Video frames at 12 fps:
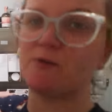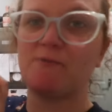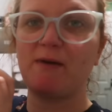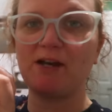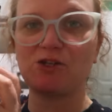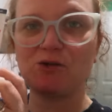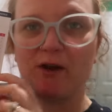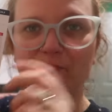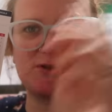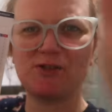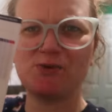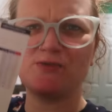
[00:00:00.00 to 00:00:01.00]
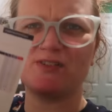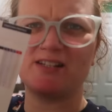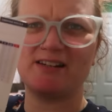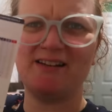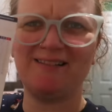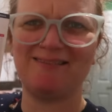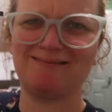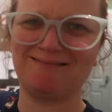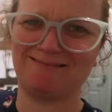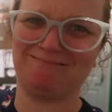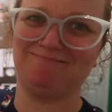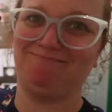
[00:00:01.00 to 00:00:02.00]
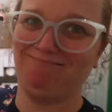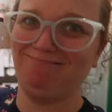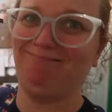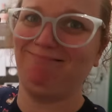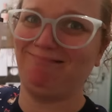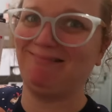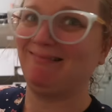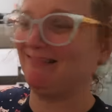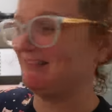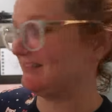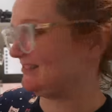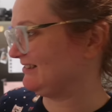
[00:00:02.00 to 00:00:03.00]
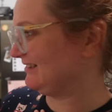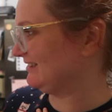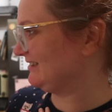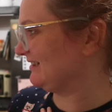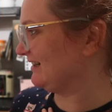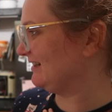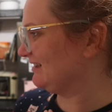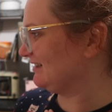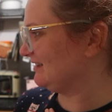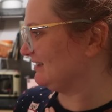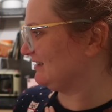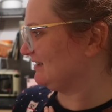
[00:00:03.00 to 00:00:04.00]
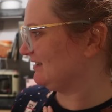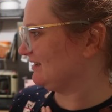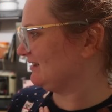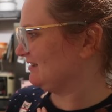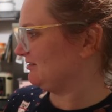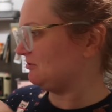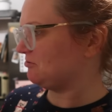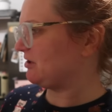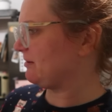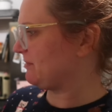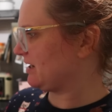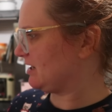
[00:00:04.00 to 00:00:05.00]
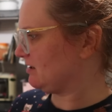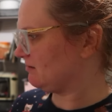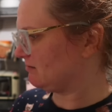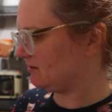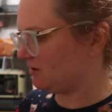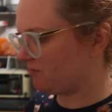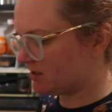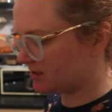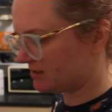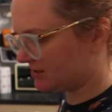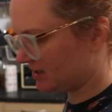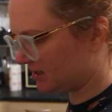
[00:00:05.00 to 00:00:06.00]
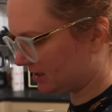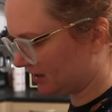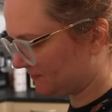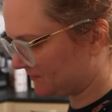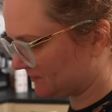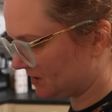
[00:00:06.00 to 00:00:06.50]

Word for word: with mash and cranberry sauce for dinner. Oh, it looks nice, doesn't it? Not all that many ingredients either.